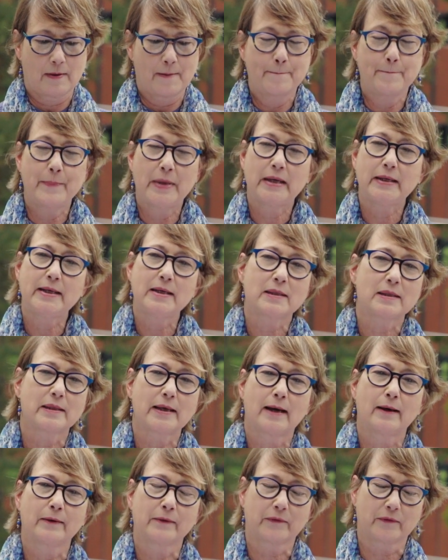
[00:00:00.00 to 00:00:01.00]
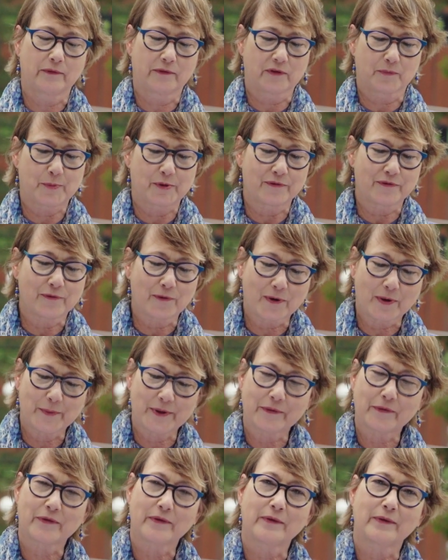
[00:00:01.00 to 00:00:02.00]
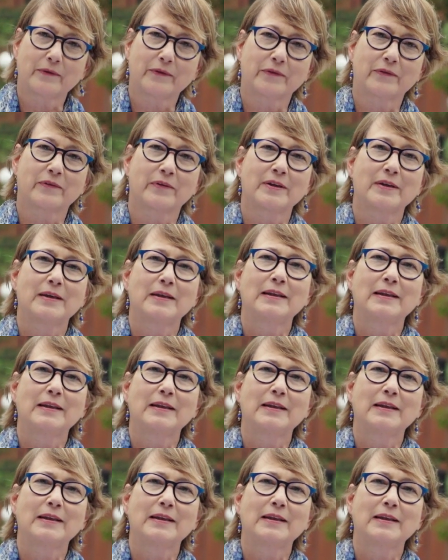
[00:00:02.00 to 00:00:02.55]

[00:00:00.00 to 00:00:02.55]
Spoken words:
Many thousands of performances,